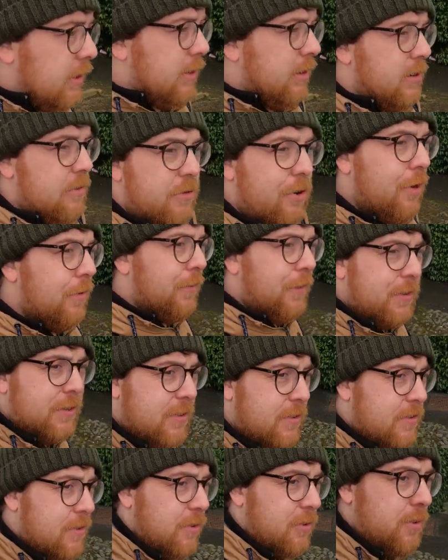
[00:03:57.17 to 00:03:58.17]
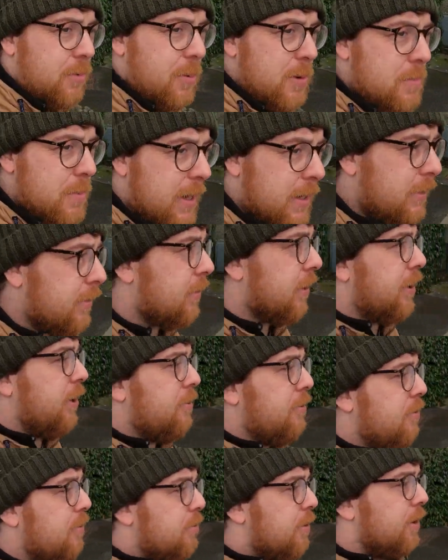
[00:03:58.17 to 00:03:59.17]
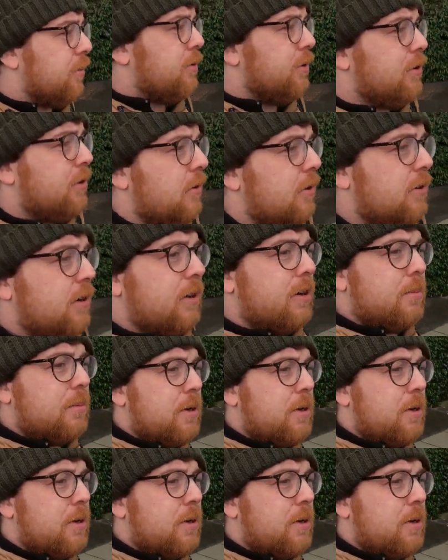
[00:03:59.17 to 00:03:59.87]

Glenrothes is not to be messed around with. We're talking